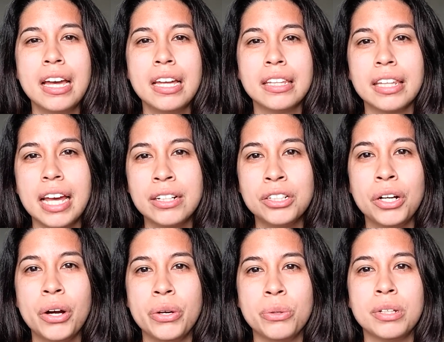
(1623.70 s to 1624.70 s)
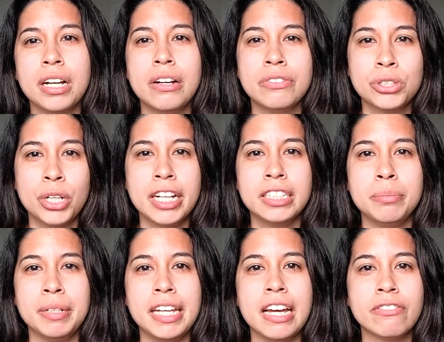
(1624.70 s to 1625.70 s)
And let go of trying to
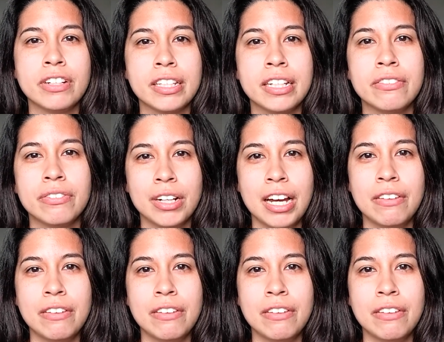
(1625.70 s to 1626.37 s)
be everything for